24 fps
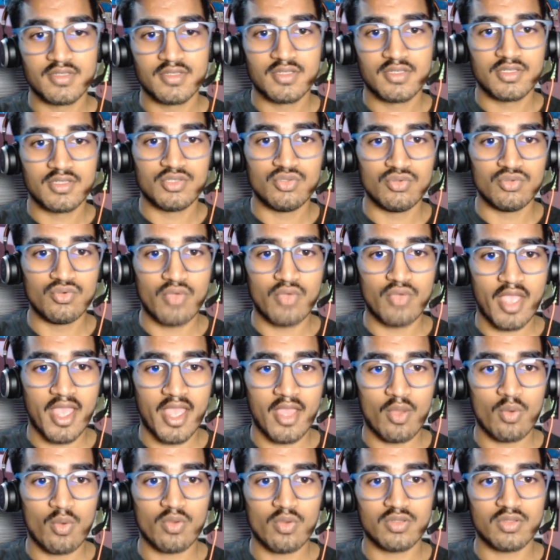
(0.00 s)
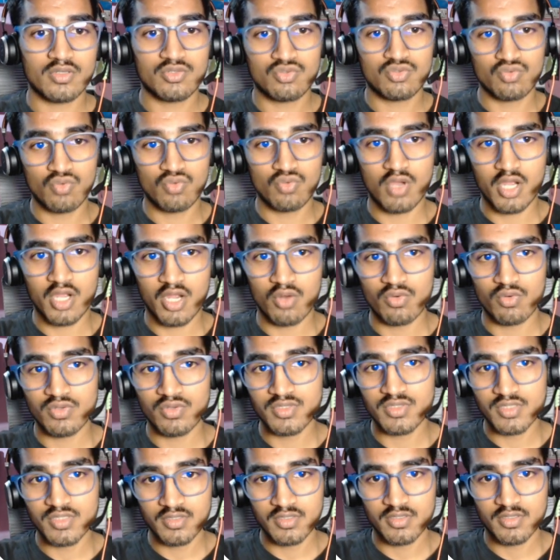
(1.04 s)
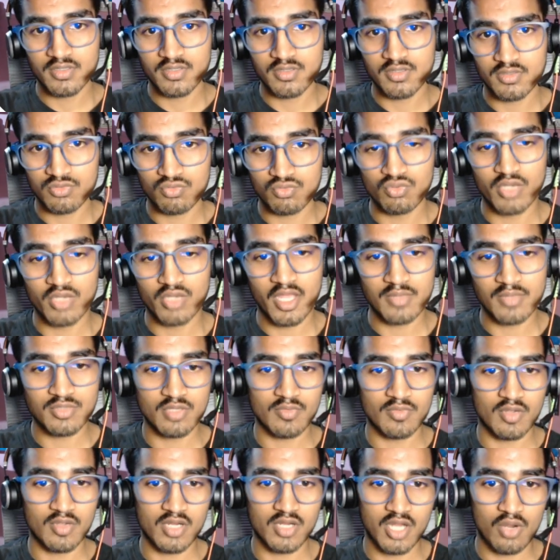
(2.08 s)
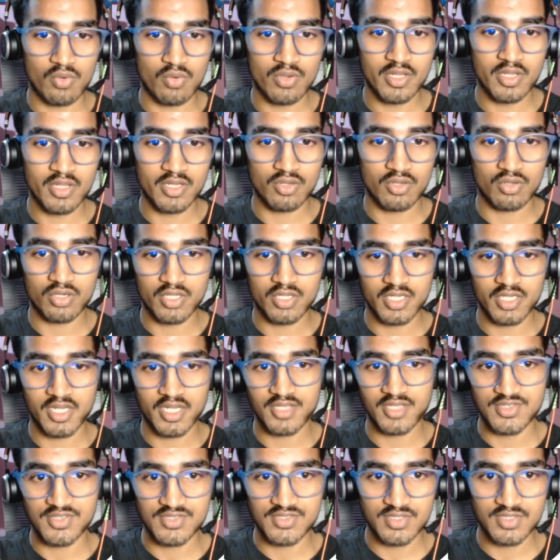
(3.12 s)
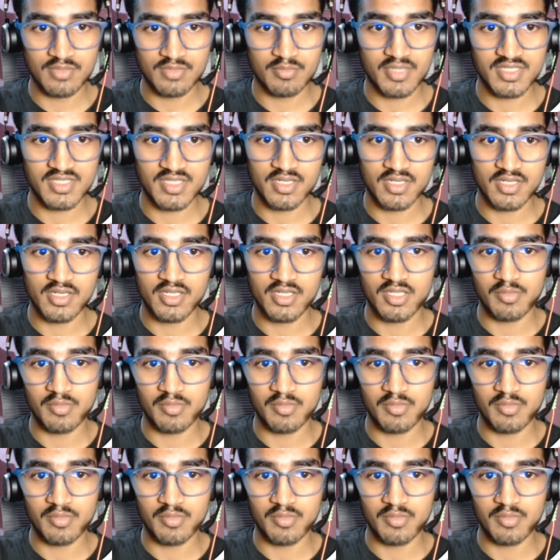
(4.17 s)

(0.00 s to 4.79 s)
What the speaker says: you have two accounts, two types of account in organization. Basically, the